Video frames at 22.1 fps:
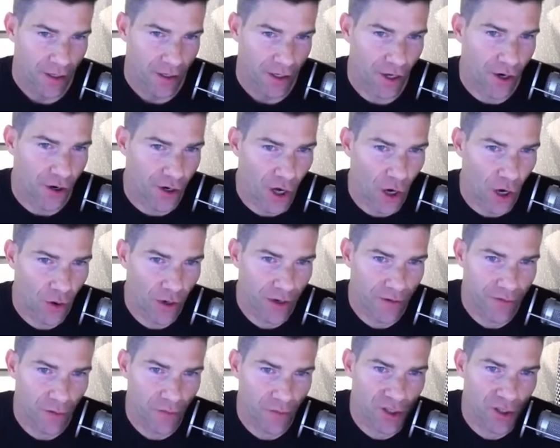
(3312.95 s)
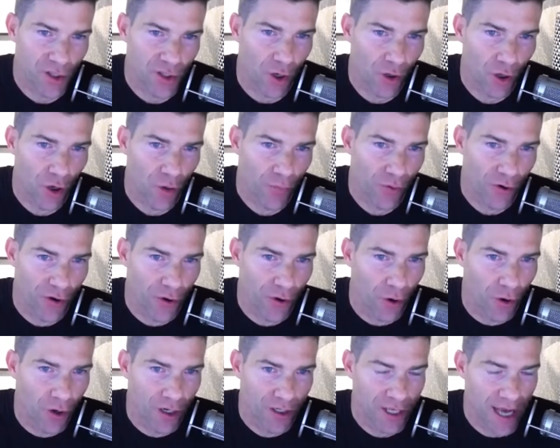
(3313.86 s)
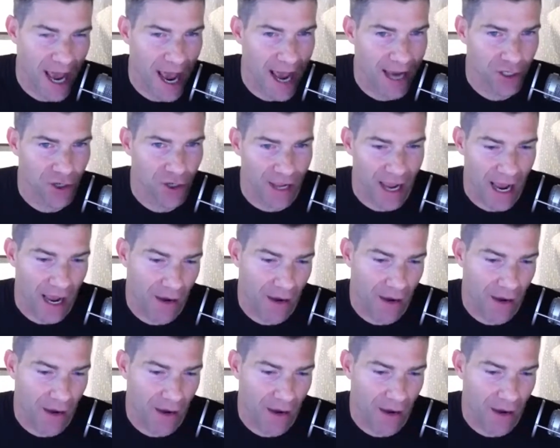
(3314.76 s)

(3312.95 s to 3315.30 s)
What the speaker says: You know, going from solopreneur to actually,